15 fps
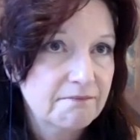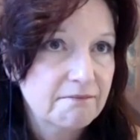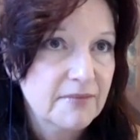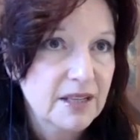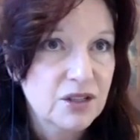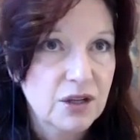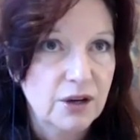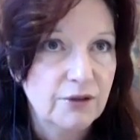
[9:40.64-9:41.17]

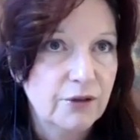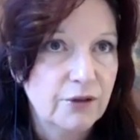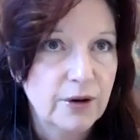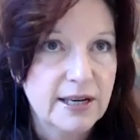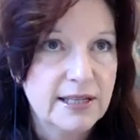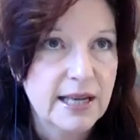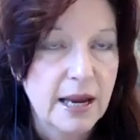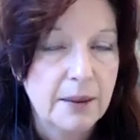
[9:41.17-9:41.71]
So, for
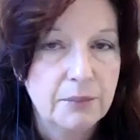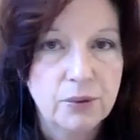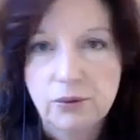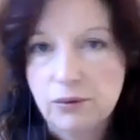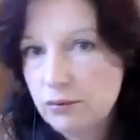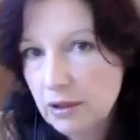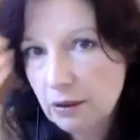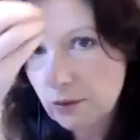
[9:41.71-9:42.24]

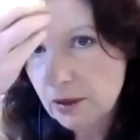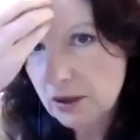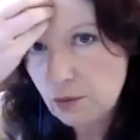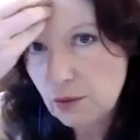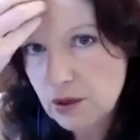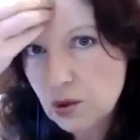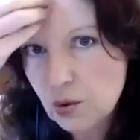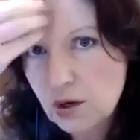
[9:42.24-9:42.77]
example,
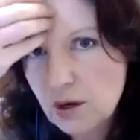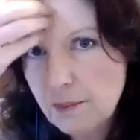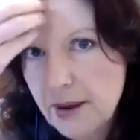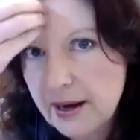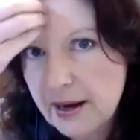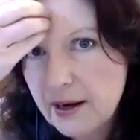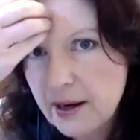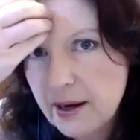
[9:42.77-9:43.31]
we talk
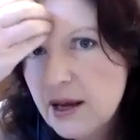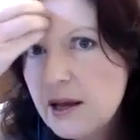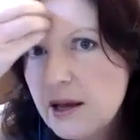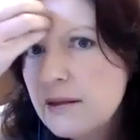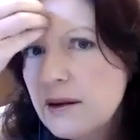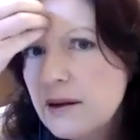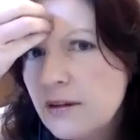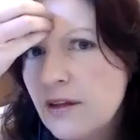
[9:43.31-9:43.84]
about,
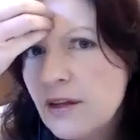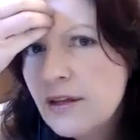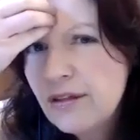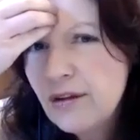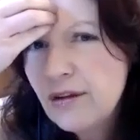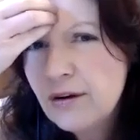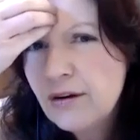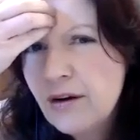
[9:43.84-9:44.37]
the
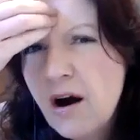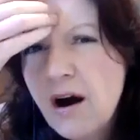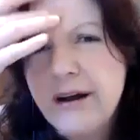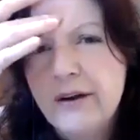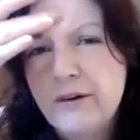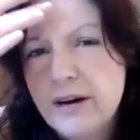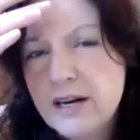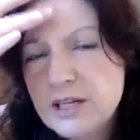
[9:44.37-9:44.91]
third eye,
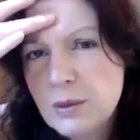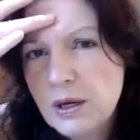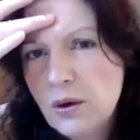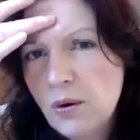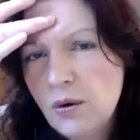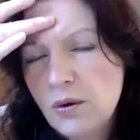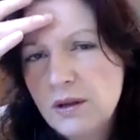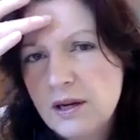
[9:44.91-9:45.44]
or as we
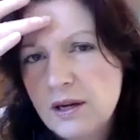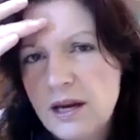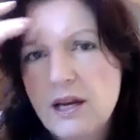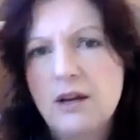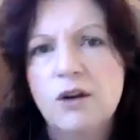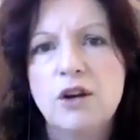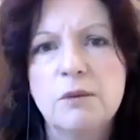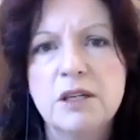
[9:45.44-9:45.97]
call it in
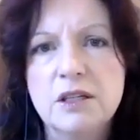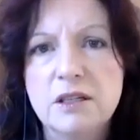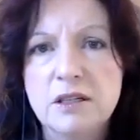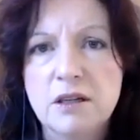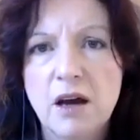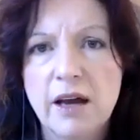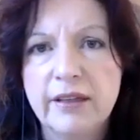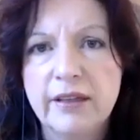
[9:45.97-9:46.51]
human
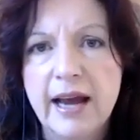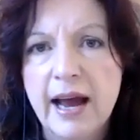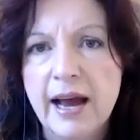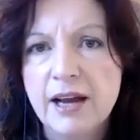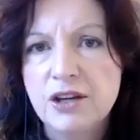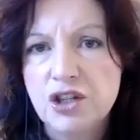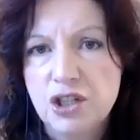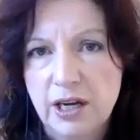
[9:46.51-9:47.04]
design, the
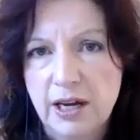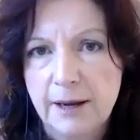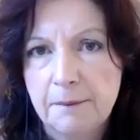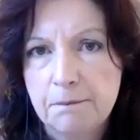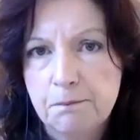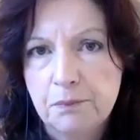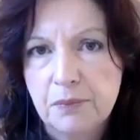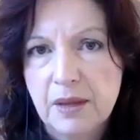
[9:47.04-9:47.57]
ajna.
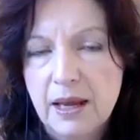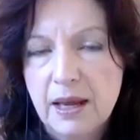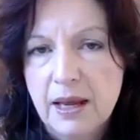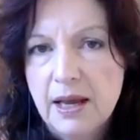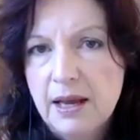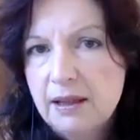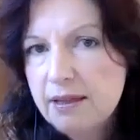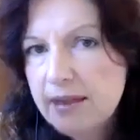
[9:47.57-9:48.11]

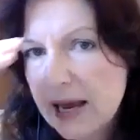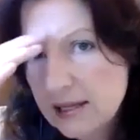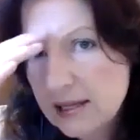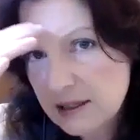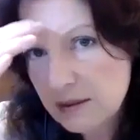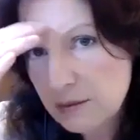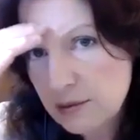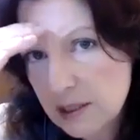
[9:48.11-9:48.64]

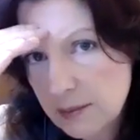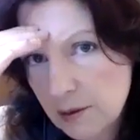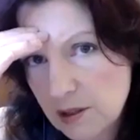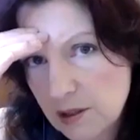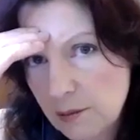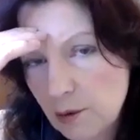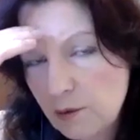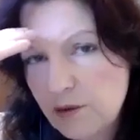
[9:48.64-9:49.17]
That's
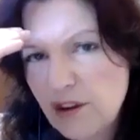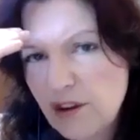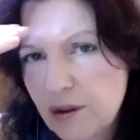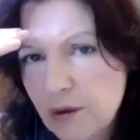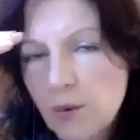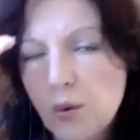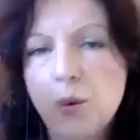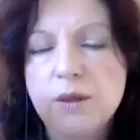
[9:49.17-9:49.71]
responsible for
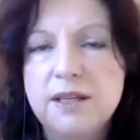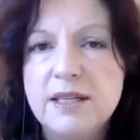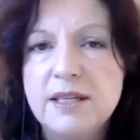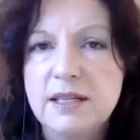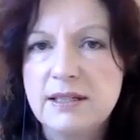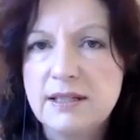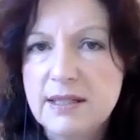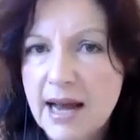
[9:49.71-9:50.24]
thoughts
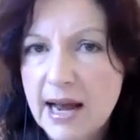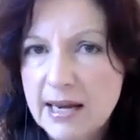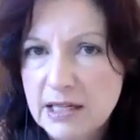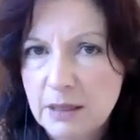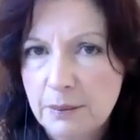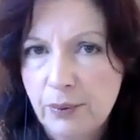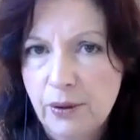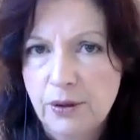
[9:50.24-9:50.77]
and
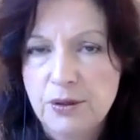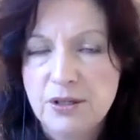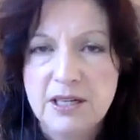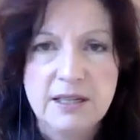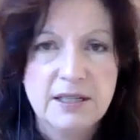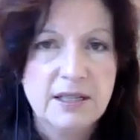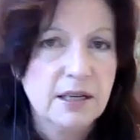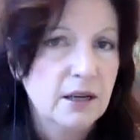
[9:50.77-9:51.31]
data
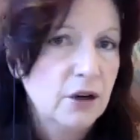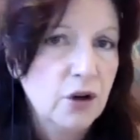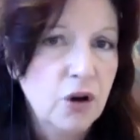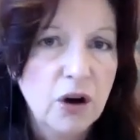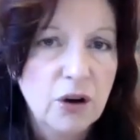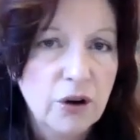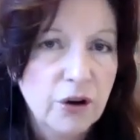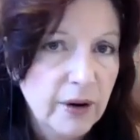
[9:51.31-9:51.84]
processing and
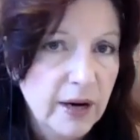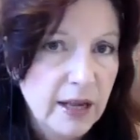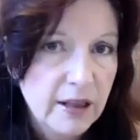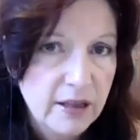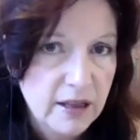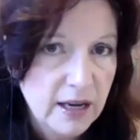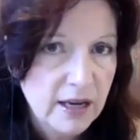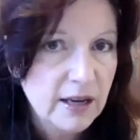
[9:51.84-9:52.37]
concrete
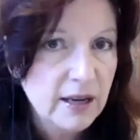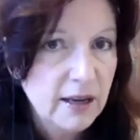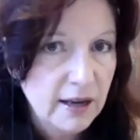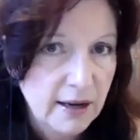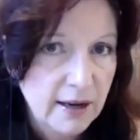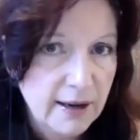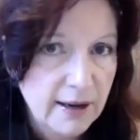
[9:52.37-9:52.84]
thinking.